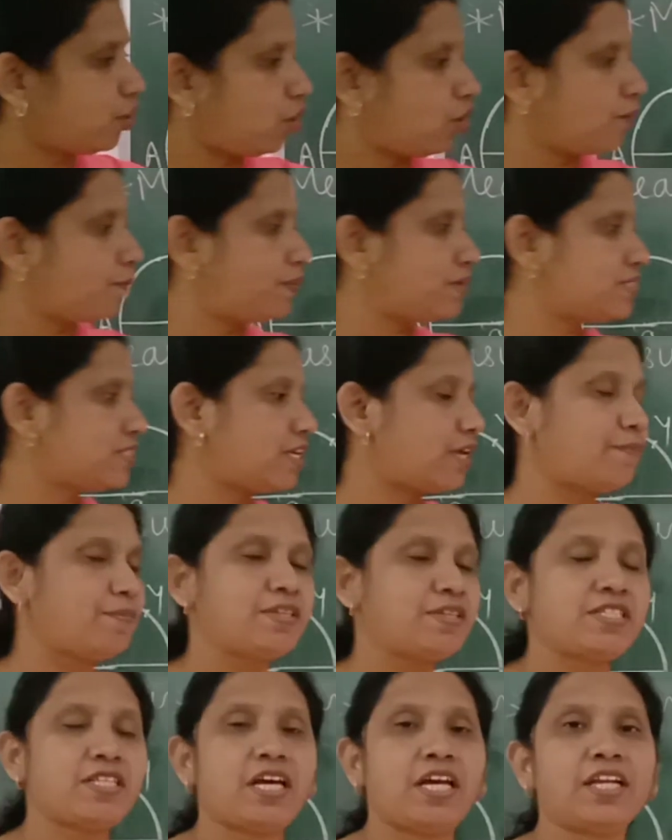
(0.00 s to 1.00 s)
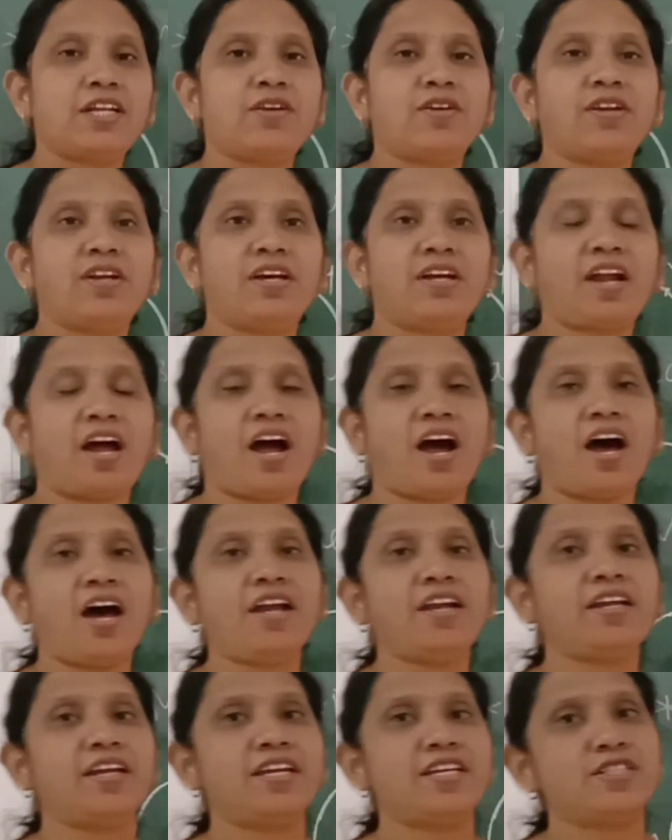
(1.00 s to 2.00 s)
of a semicircular
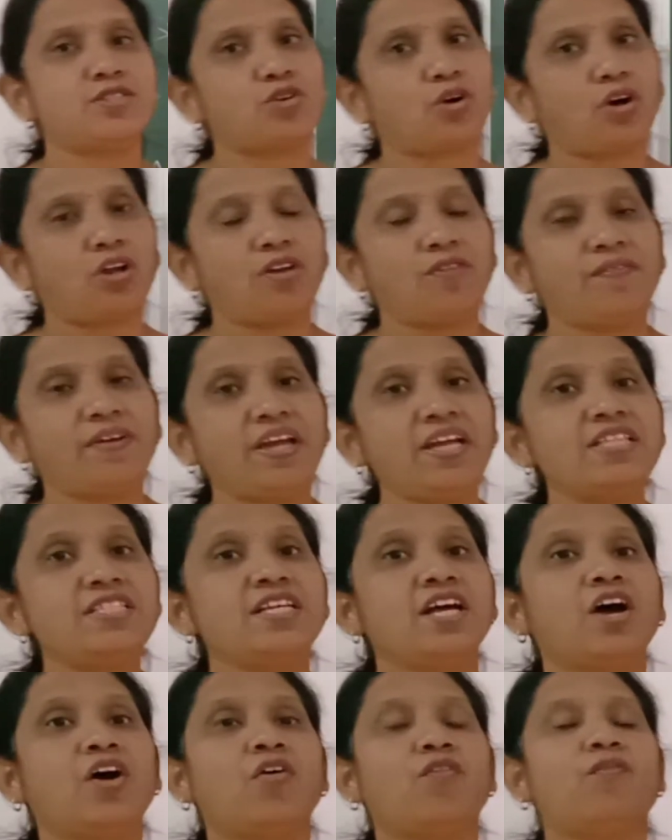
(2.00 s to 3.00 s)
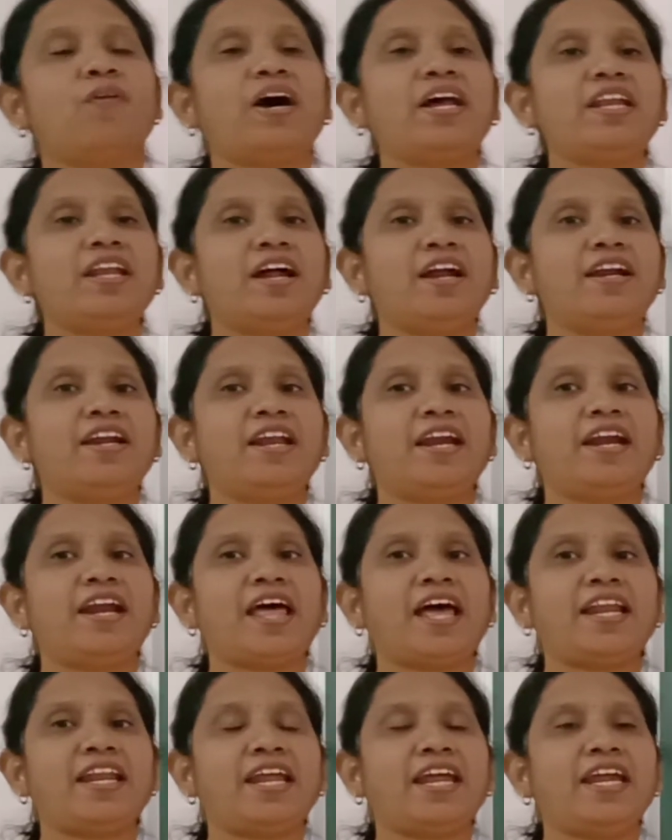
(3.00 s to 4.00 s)
arc is always
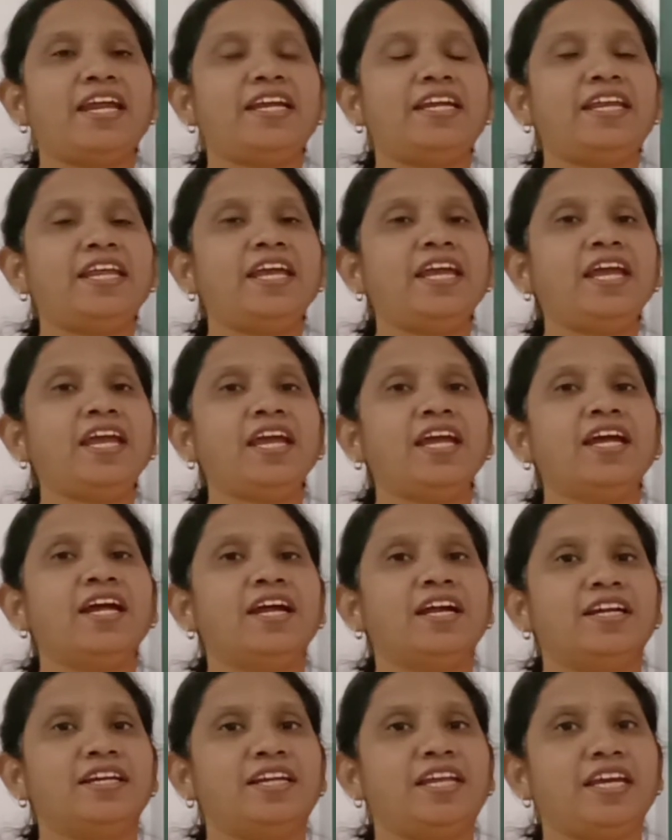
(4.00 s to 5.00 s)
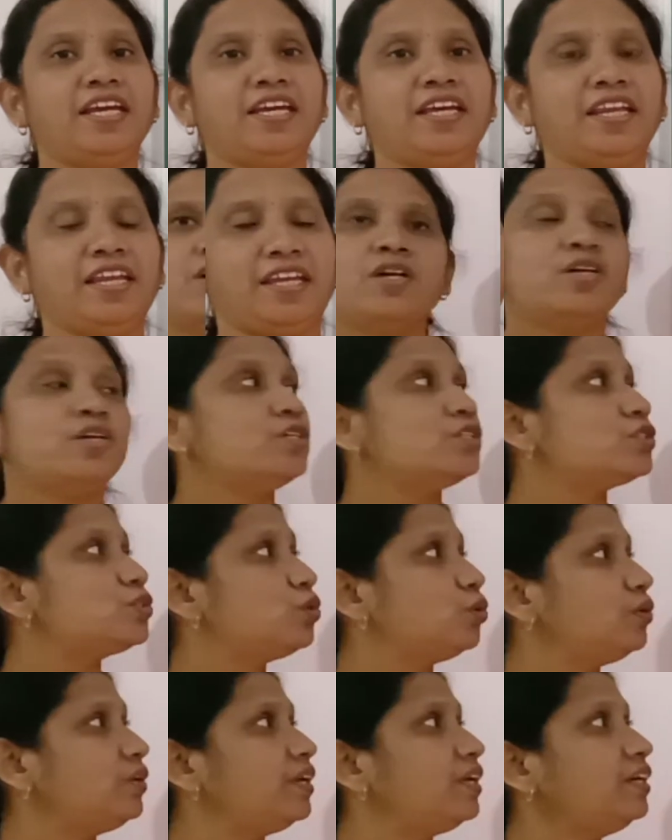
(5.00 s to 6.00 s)
180 degree.
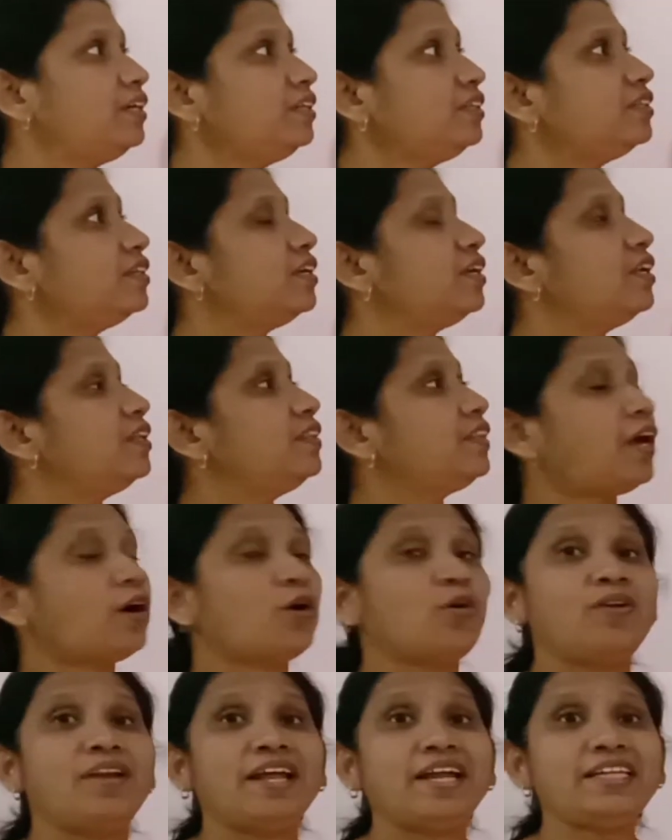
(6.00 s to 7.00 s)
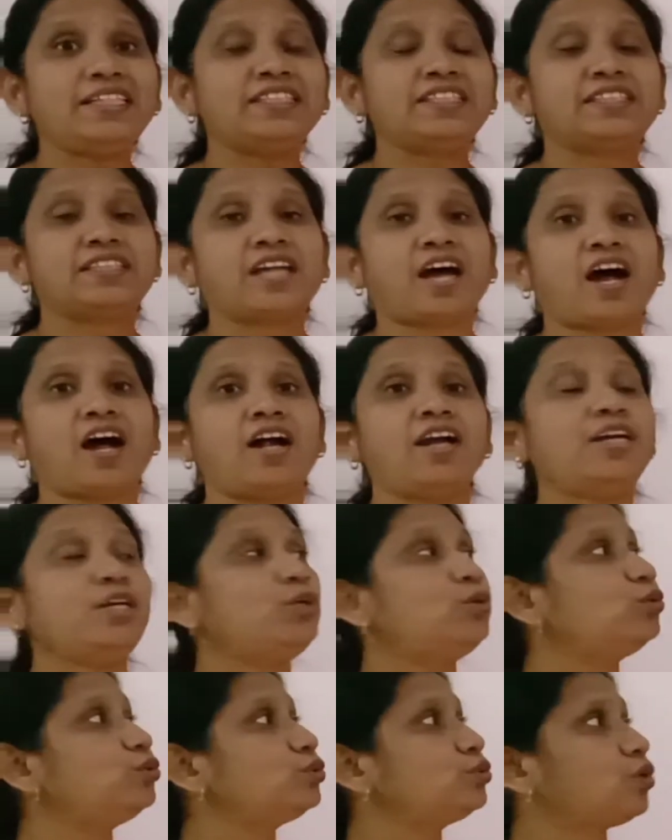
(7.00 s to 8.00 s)
Student, now let's start
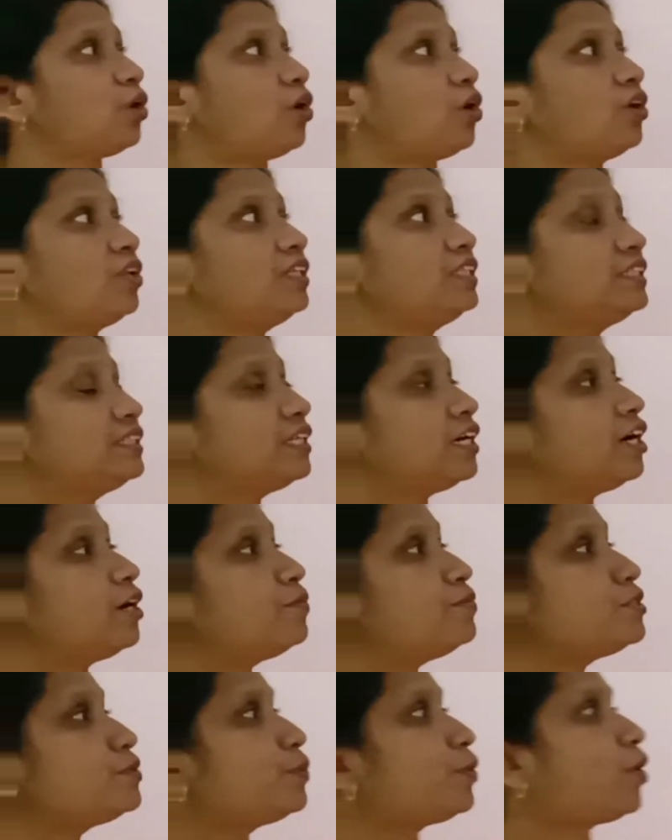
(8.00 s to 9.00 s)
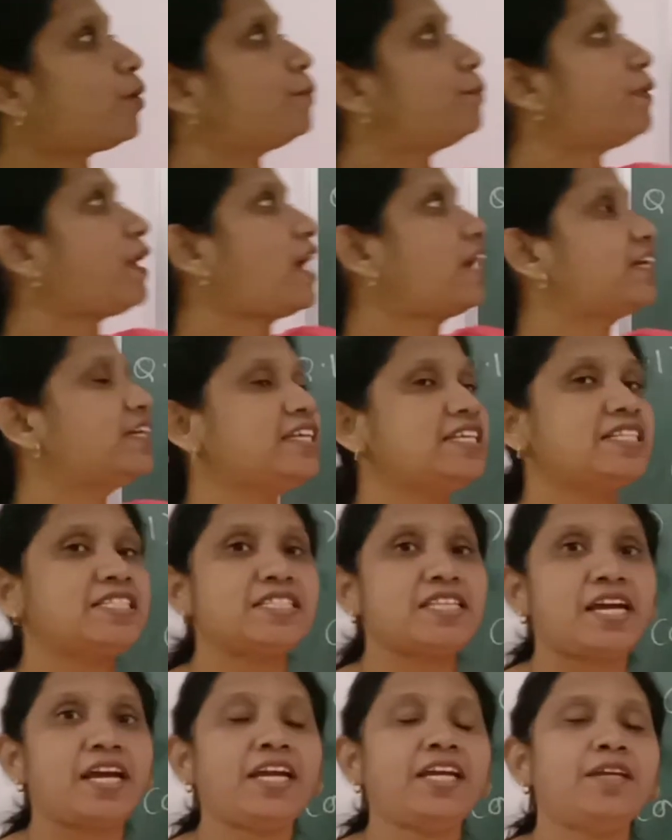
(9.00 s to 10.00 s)
to solve sums from practice
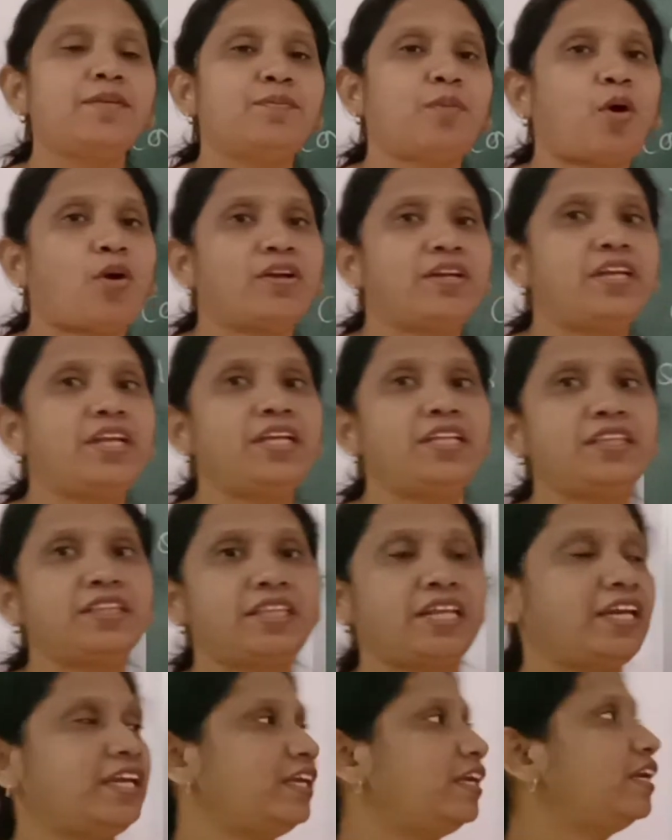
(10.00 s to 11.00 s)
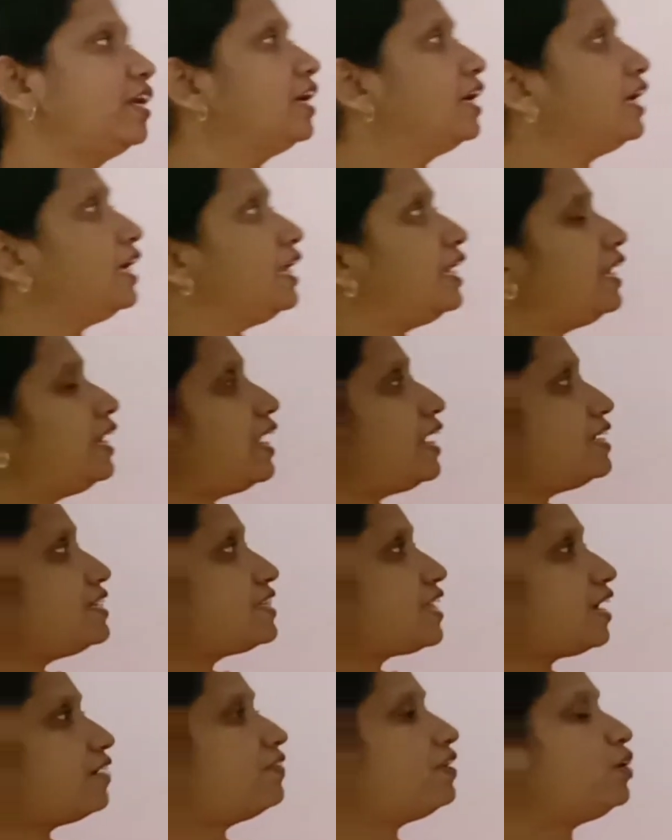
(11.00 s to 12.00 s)
set 43. Let's
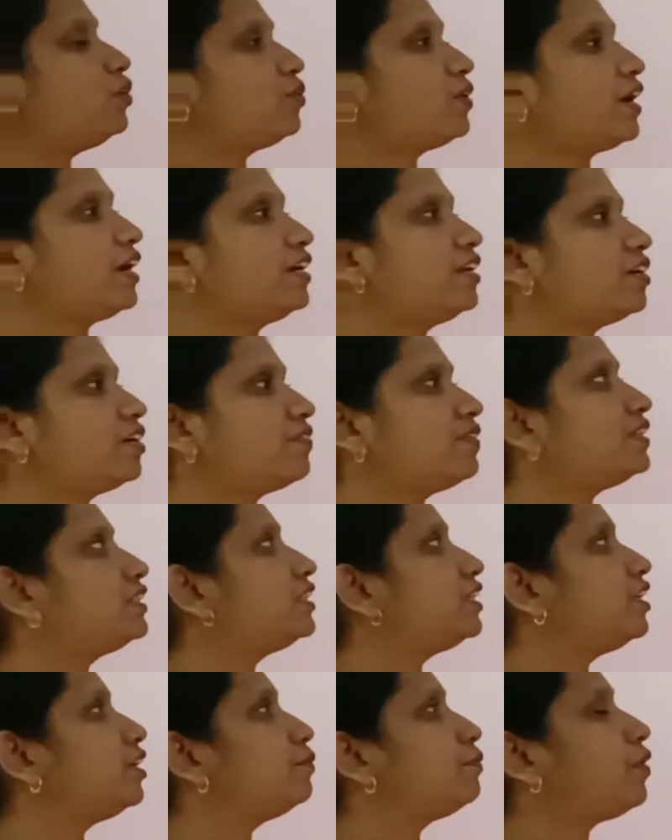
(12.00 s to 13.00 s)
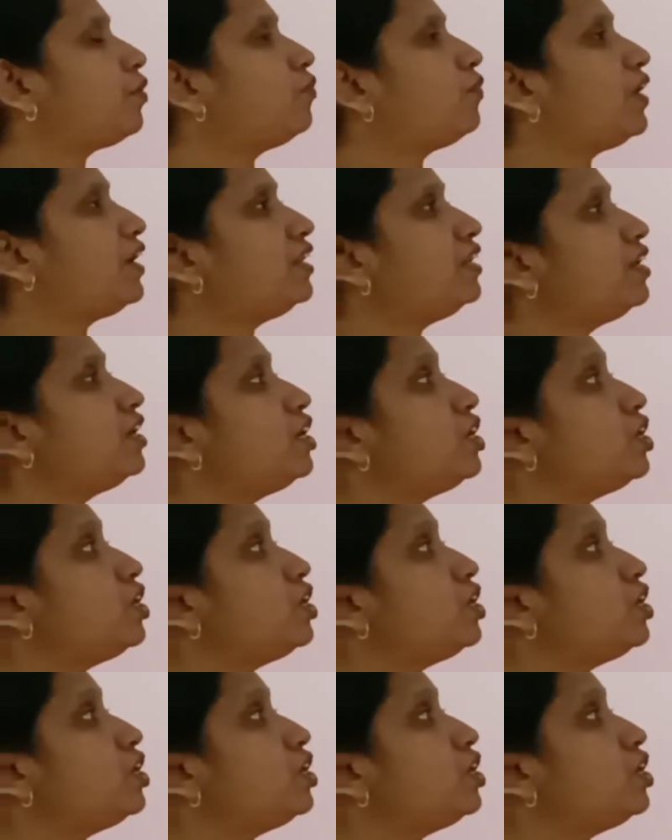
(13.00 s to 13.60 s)
have a look at the question number 1.